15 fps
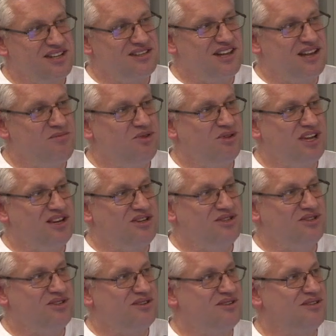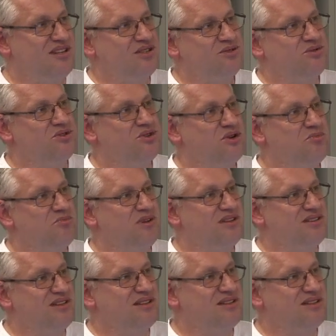that emulator, it could open